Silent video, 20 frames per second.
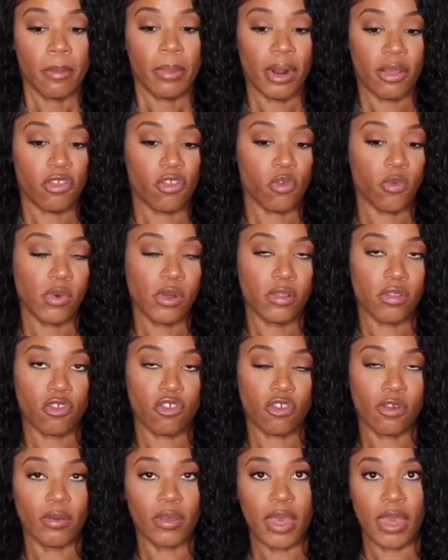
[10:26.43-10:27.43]
but I just wanted
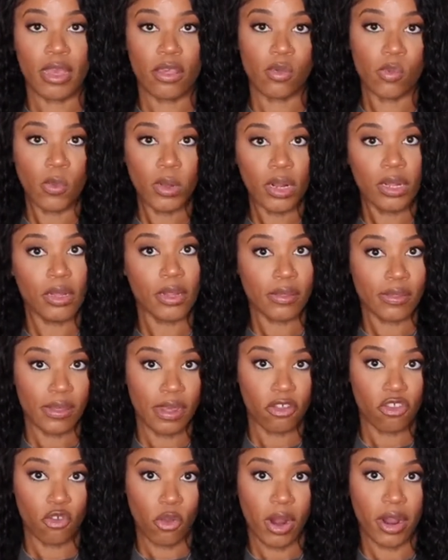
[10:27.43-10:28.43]
to showcase what it looks
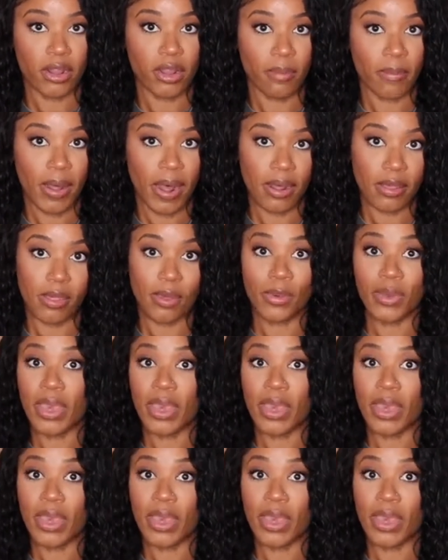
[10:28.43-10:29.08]
like straight out of the box.